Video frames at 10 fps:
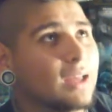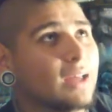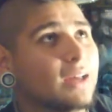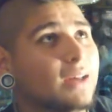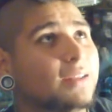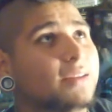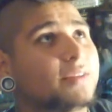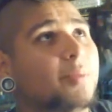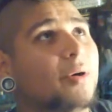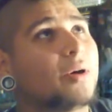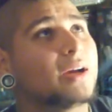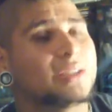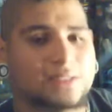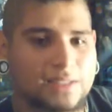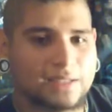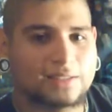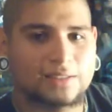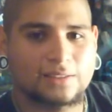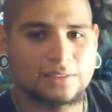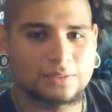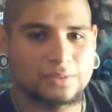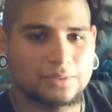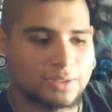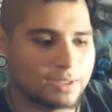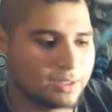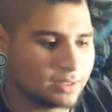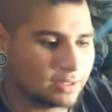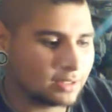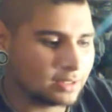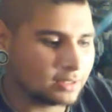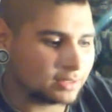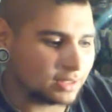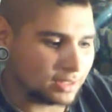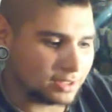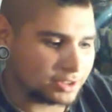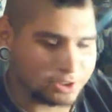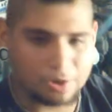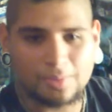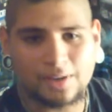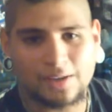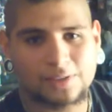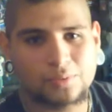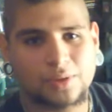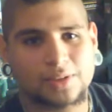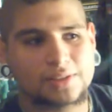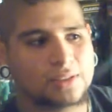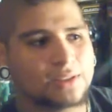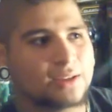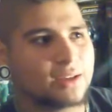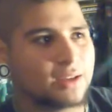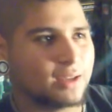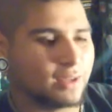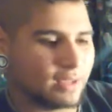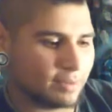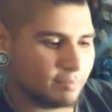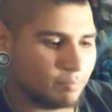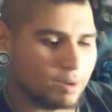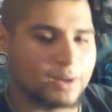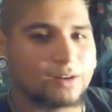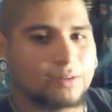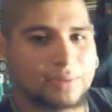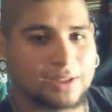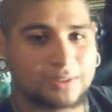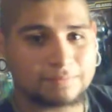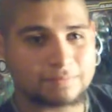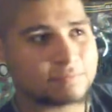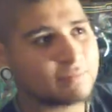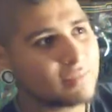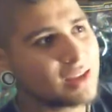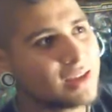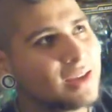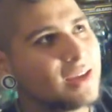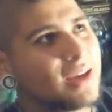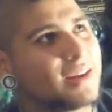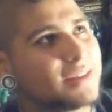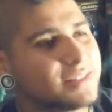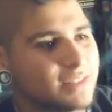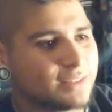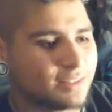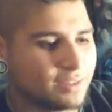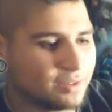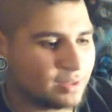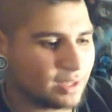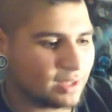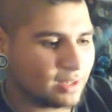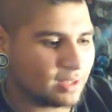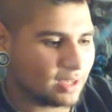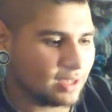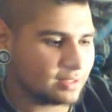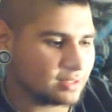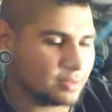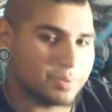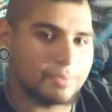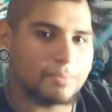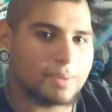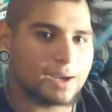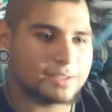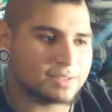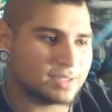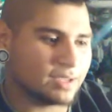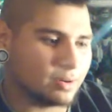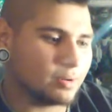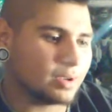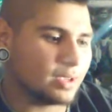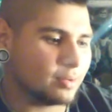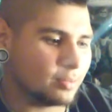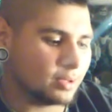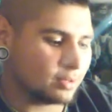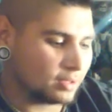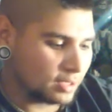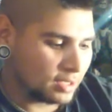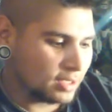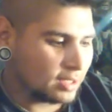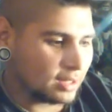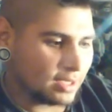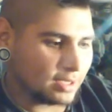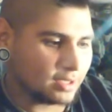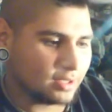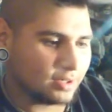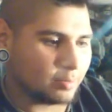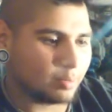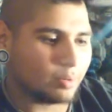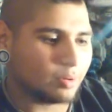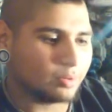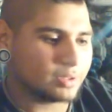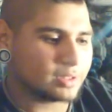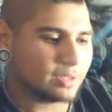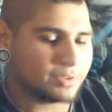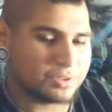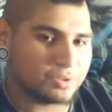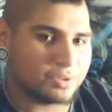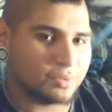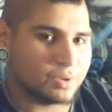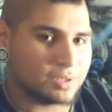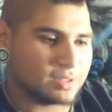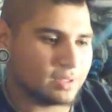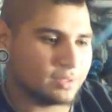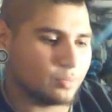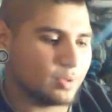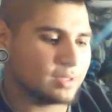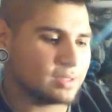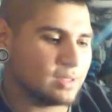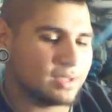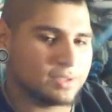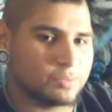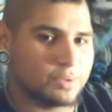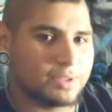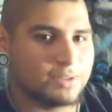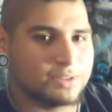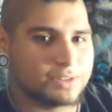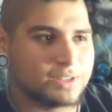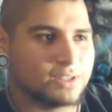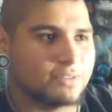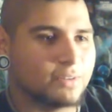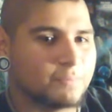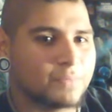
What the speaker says: and this pole has yet to show me its weakest link and break on me. It has yet to do that, and some people might say, okay, well, like your pole doesn't have to show the weakest link. The weakest link is within yourself.